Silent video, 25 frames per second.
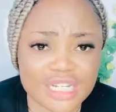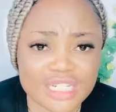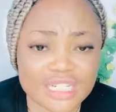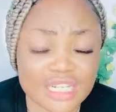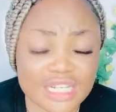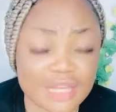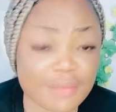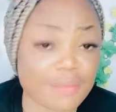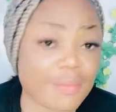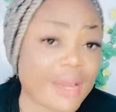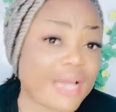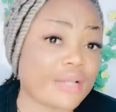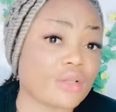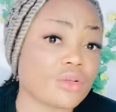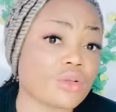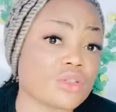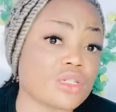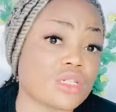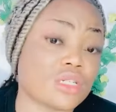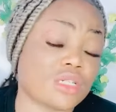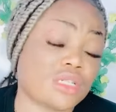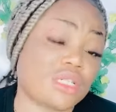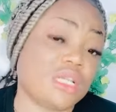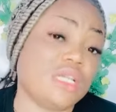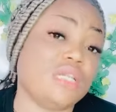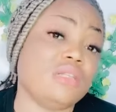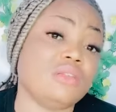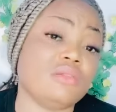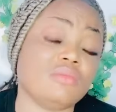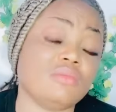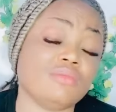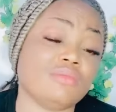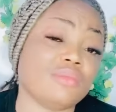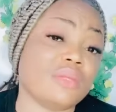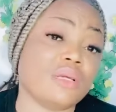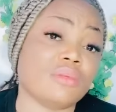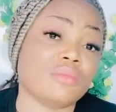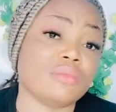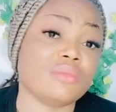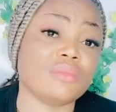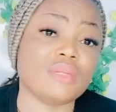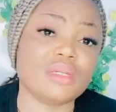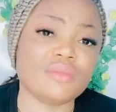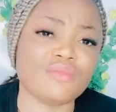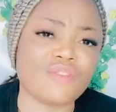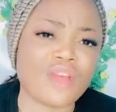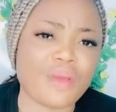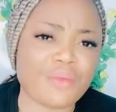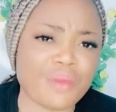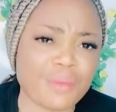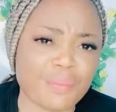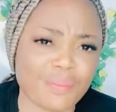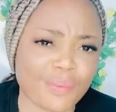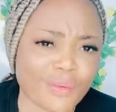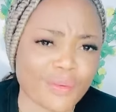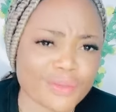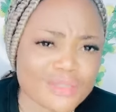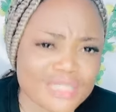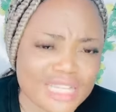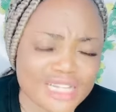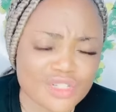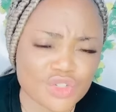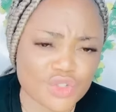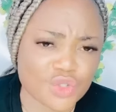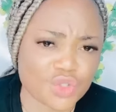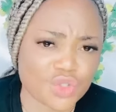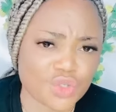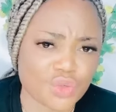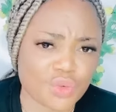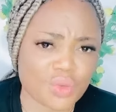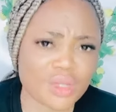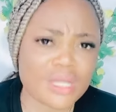It might not seem um, very important to you,